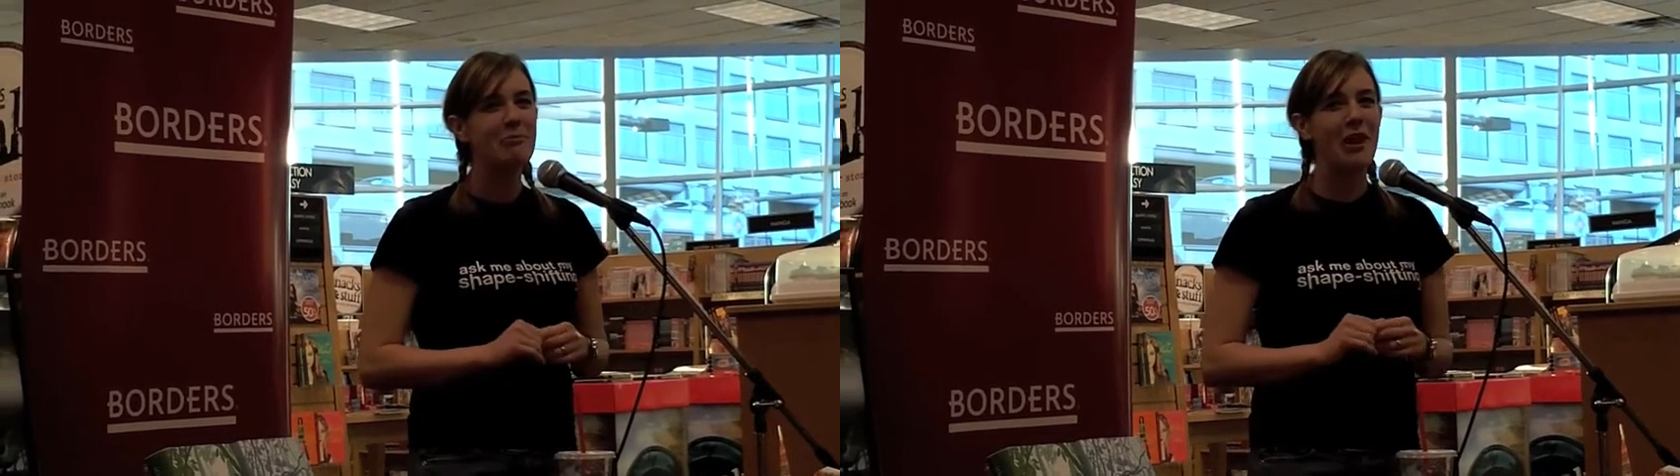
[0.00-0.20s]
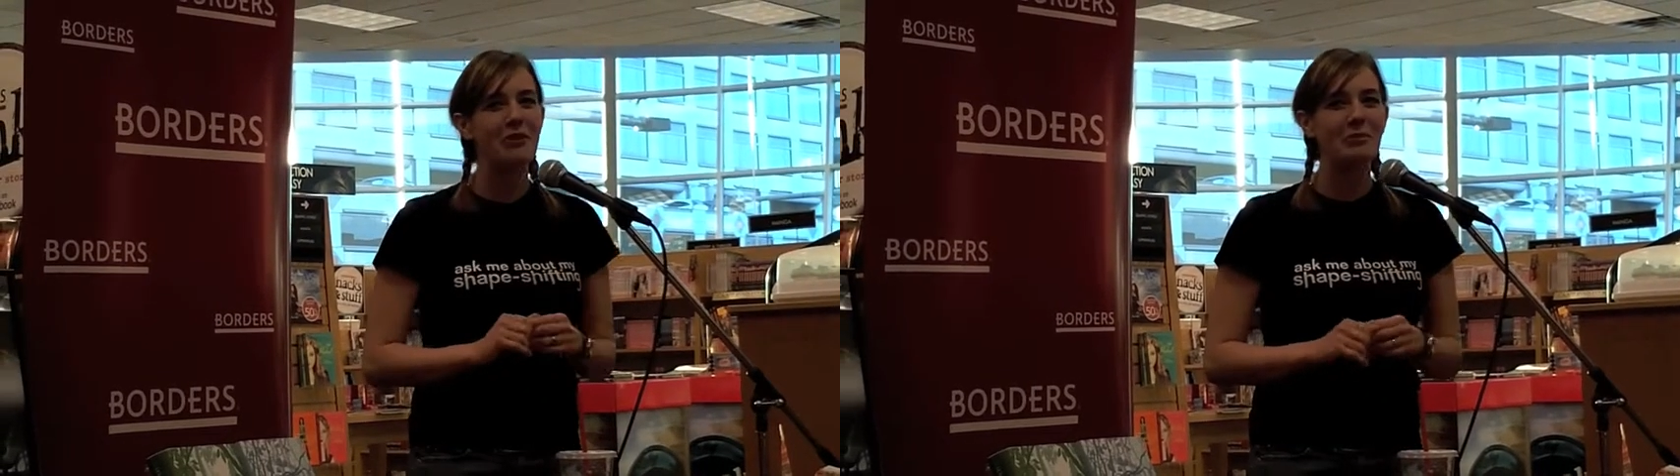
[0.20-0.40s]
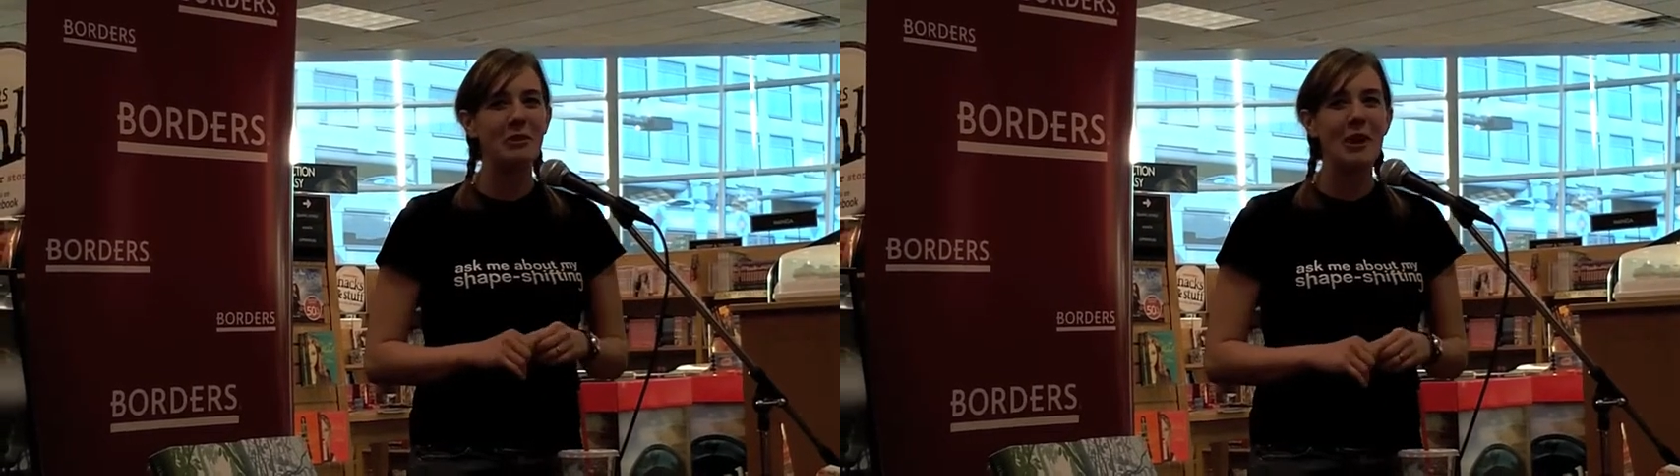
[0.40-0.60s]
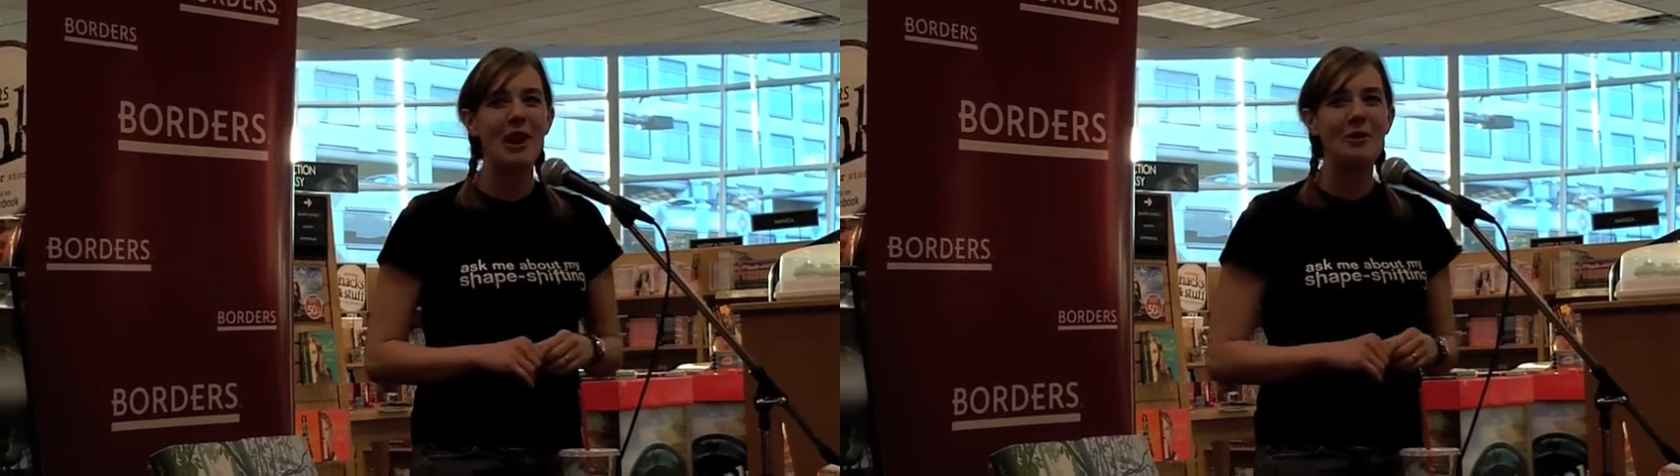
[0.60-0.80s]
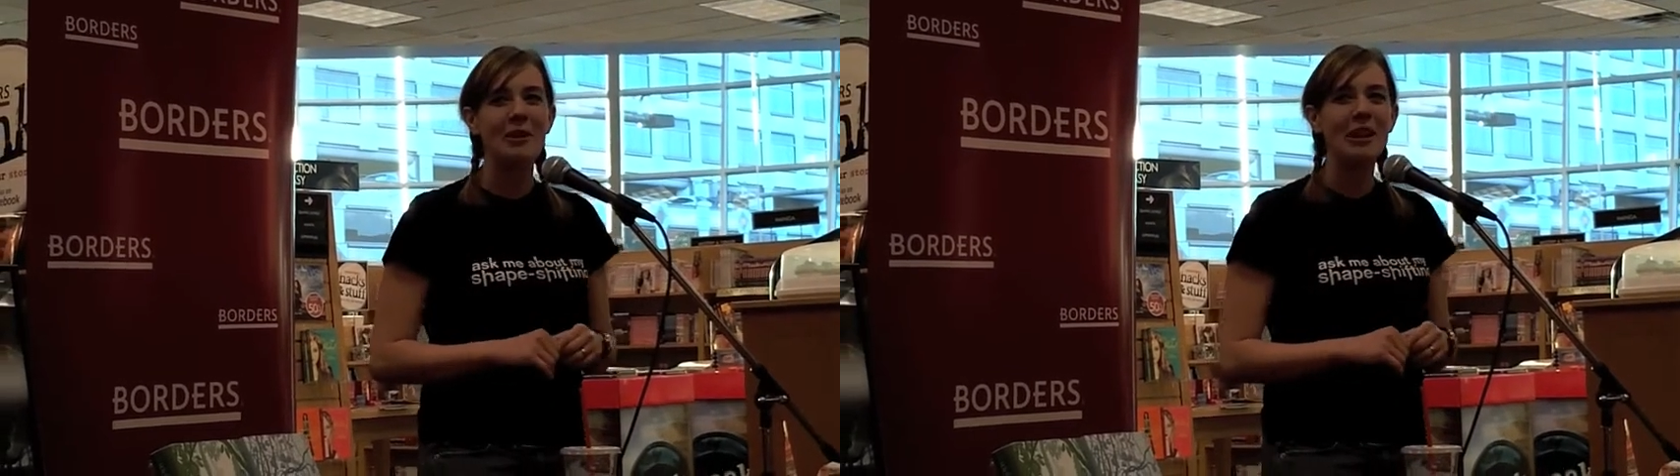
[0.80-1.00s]
preferably
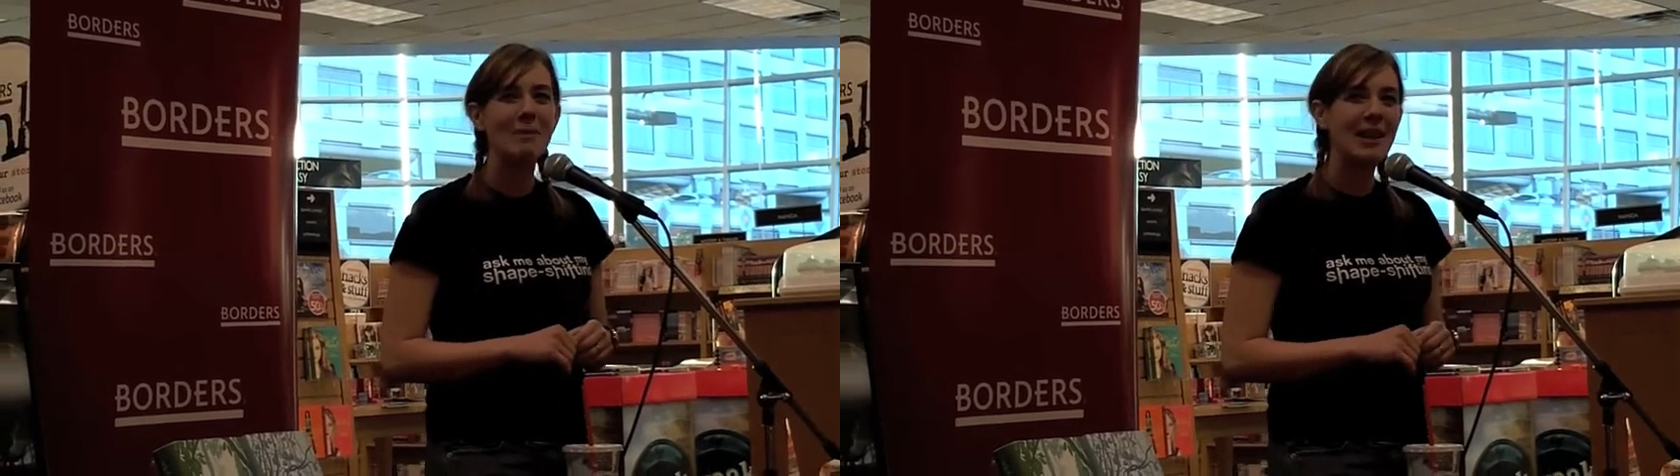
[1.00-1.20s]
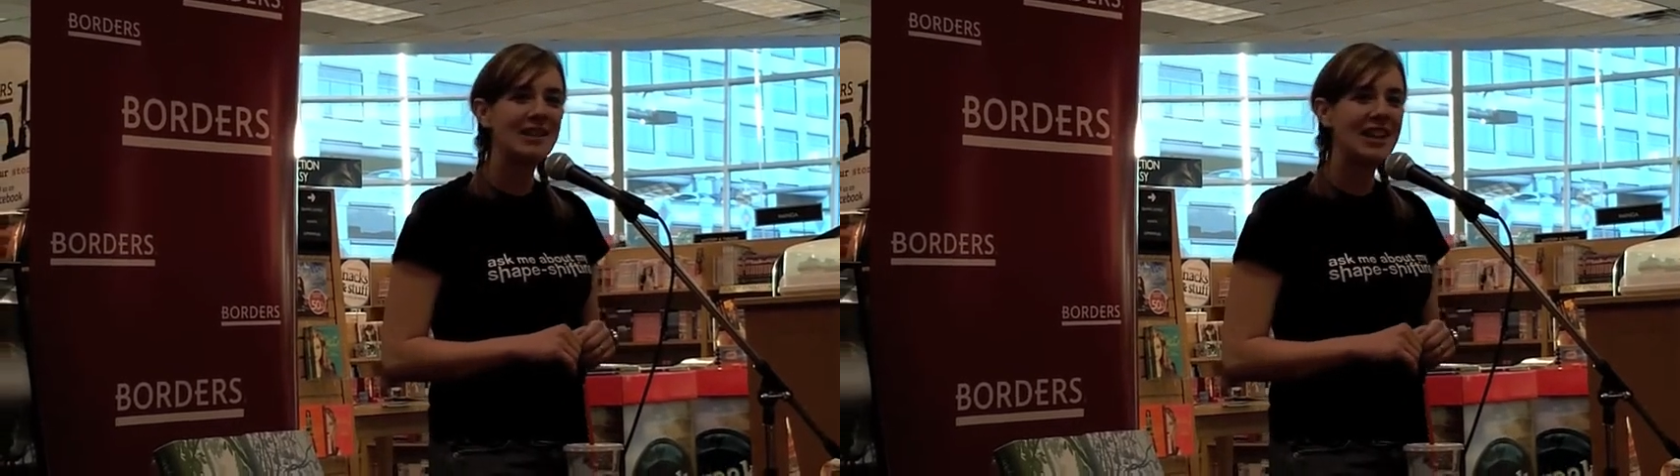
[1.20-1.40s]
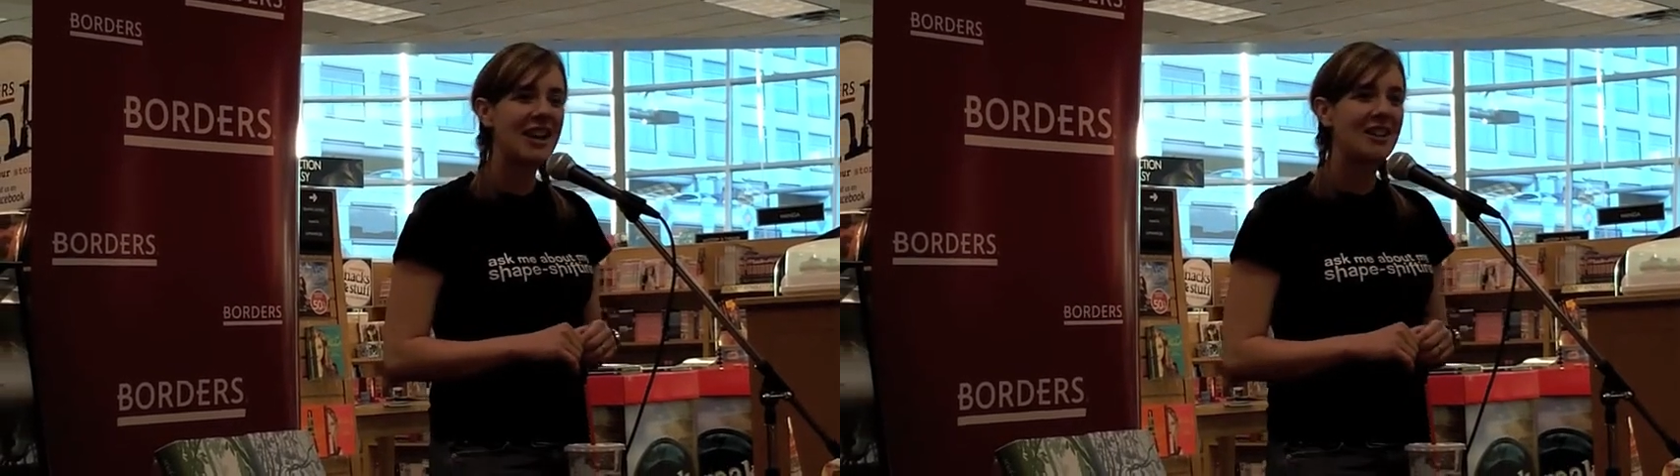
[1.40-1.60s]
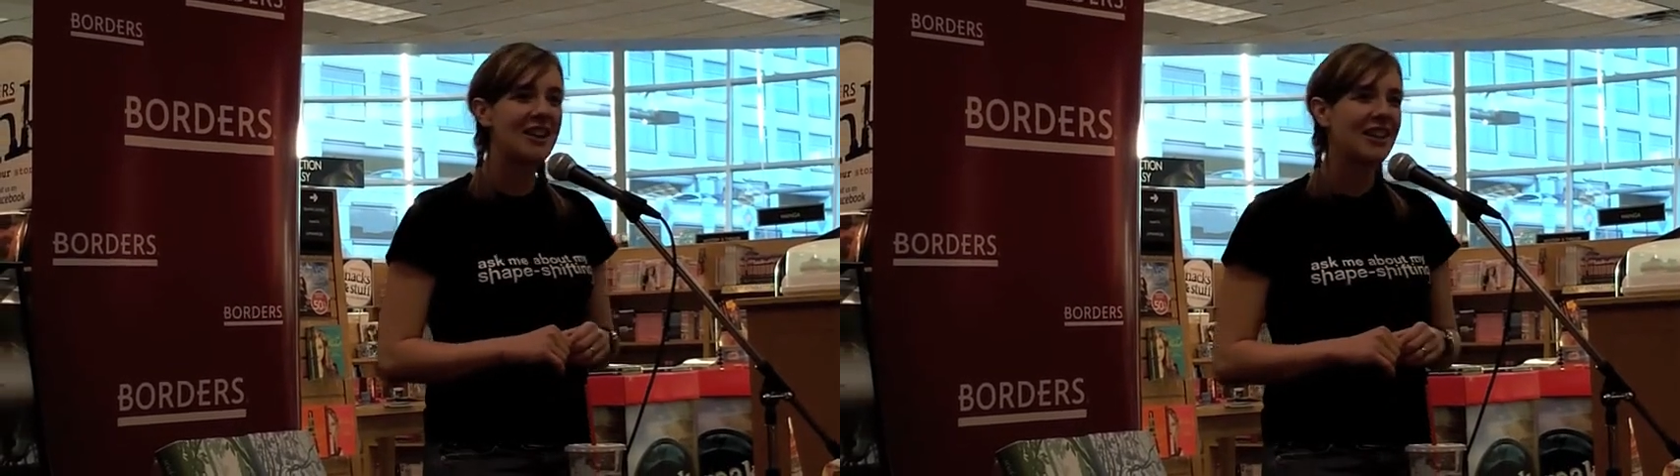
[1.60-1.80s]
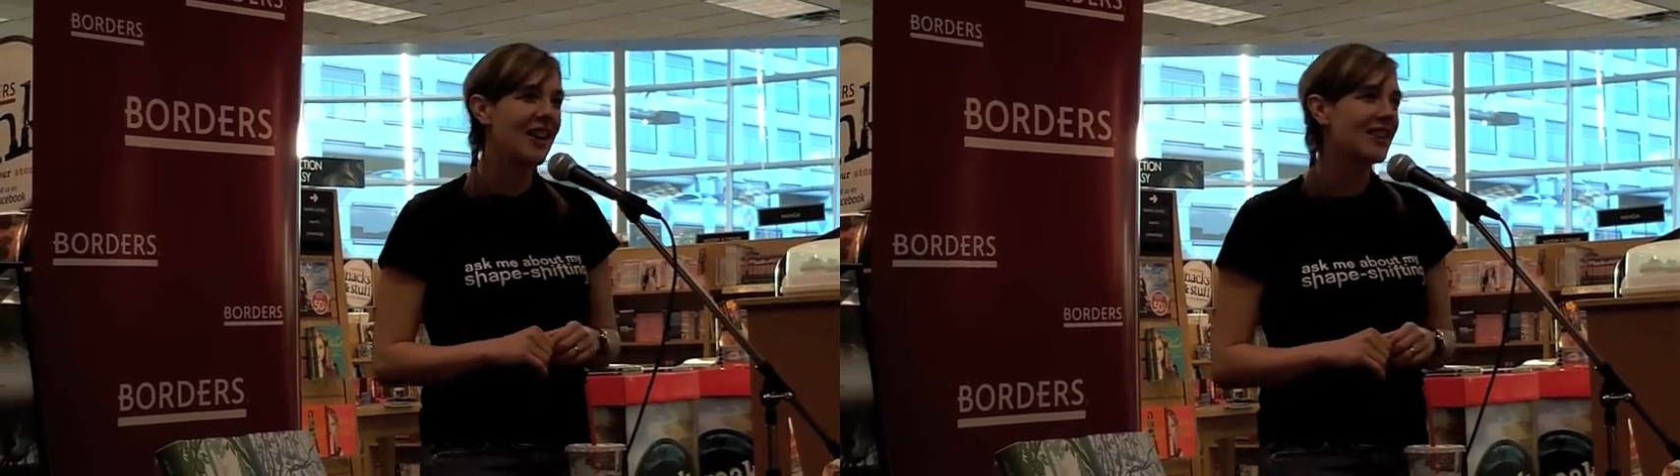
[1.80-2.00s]
while wearing mascara,